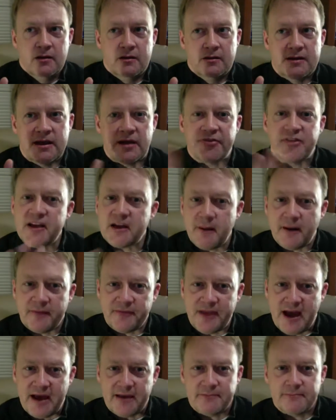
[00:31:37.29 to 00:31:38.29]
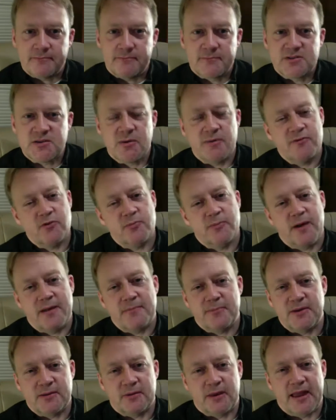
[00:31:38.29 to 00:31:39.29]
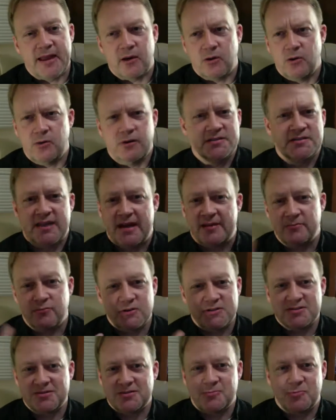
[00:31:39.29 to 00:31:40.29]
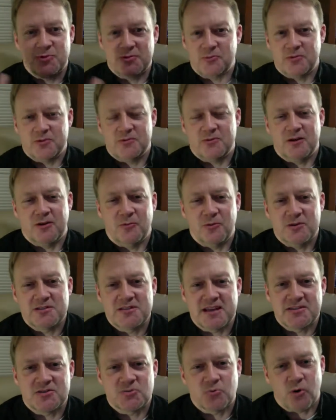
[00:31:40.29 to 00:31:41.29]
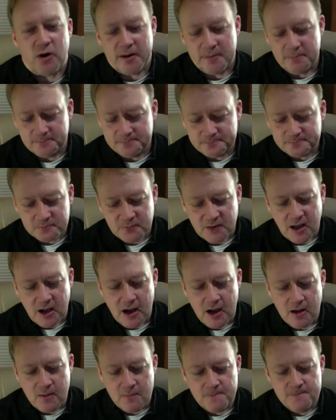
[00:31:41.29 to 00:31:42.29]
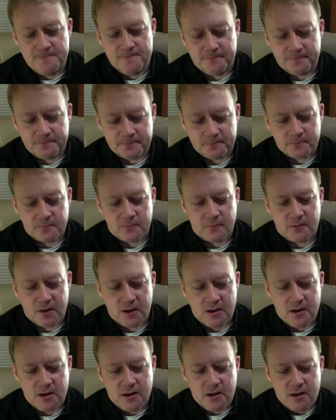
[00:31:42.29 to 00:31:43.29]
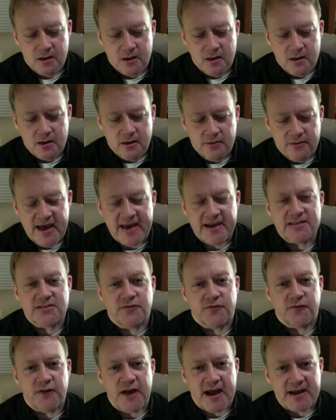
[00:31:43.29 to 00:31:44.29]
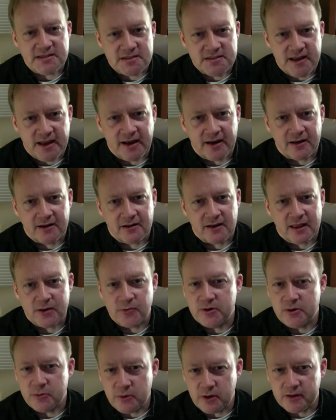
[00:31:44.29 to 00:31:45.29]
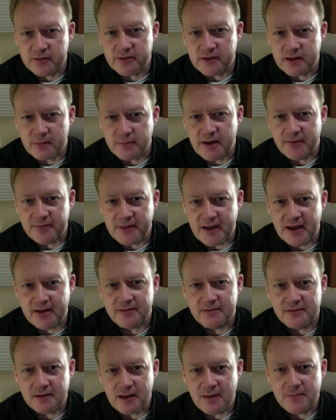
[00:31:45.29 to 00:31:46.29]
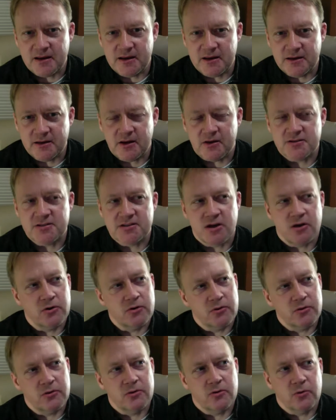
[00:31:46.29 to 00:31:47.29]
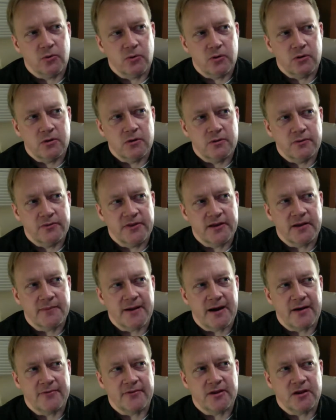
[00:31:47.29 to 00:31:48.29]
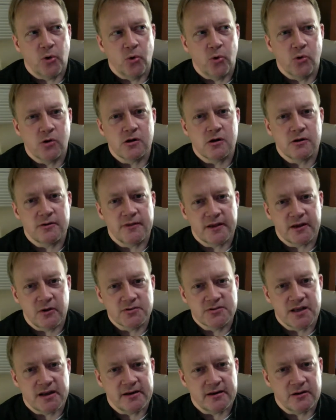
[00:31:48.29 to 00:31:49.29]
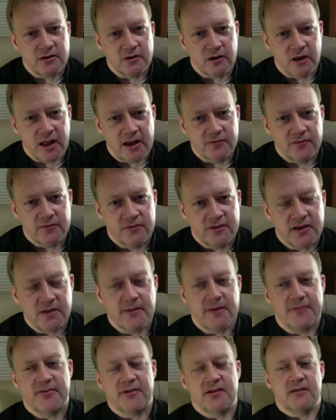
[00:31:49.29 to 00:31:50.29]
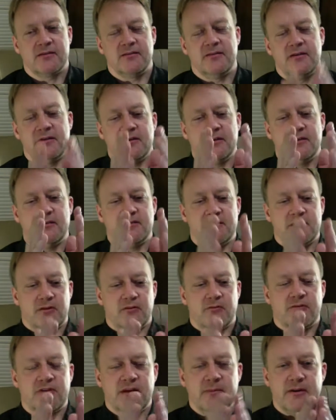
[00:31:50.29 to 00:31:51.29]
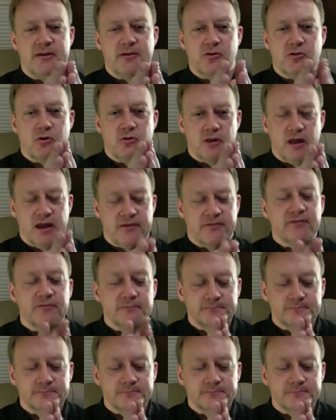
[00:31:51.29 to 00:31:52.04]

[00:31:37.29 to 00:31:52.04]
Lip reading: Now think about that. Some of you might be like, "Oh, what's that? What's that story?" That is fascinating. Like when you really think about that. I mean, so think about the order that goes on in your life. Think about think about your own life.